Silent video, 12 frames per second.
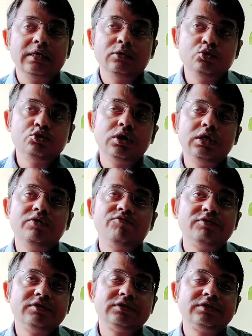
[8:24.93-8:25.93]
usually
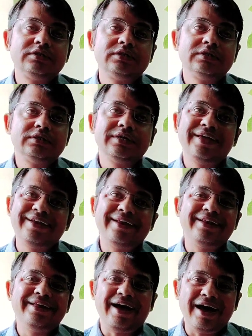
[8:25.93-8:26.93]
first get
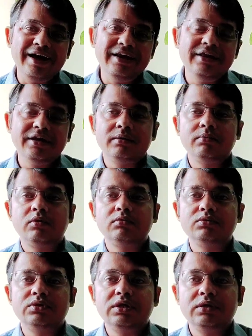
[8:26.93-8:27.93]
an idea
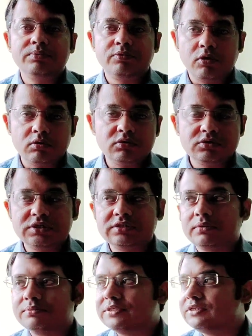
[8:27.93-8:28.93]
about the
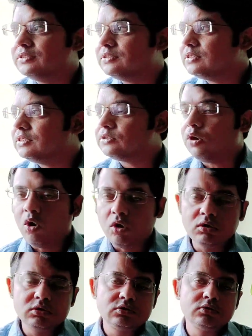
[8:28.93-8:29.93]
prognosis of the disease.
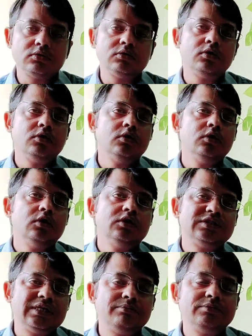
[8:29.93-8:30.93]
Also,
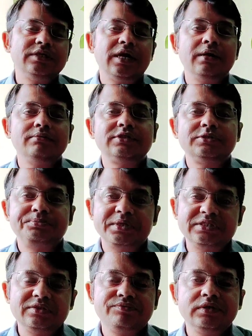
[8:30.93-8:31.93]
sometimes
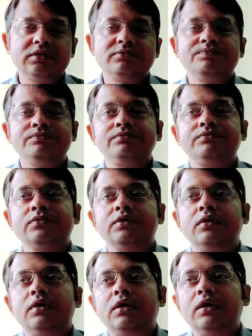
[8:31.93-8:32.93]
specific
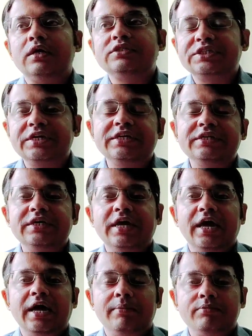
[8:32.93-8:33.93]
genetic
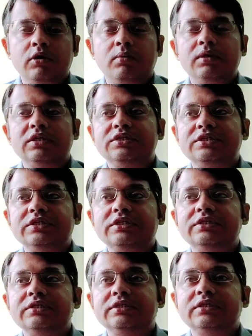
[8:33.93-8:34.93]

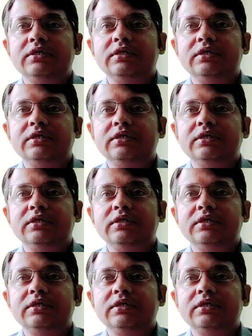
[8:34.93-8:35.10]
abnormality